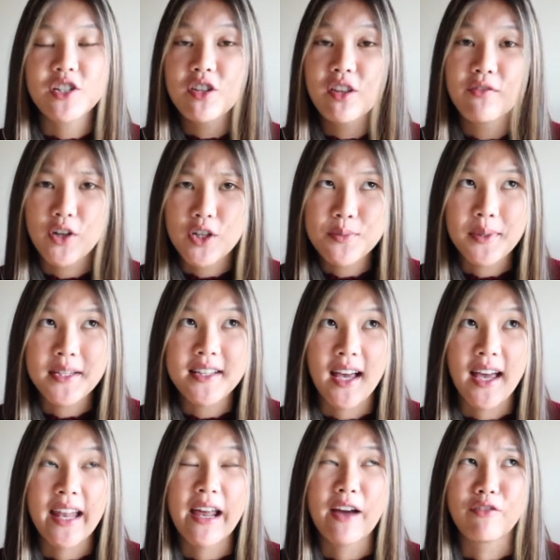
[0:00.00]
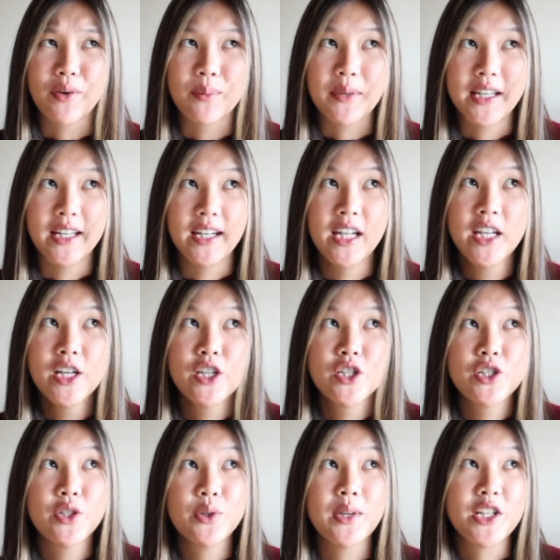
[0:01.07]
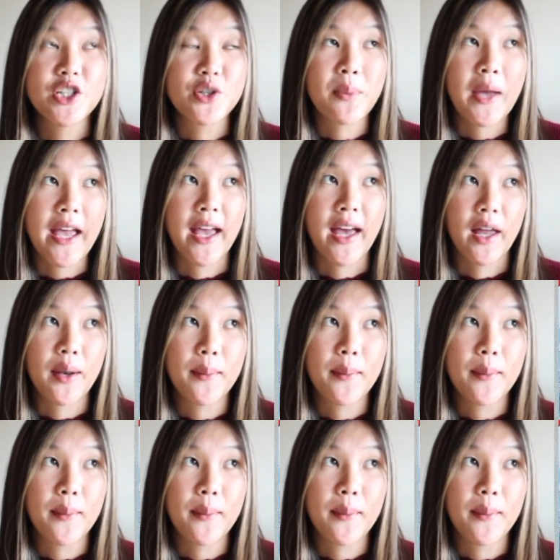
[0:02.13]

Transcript: the first place I had ever been to in Japan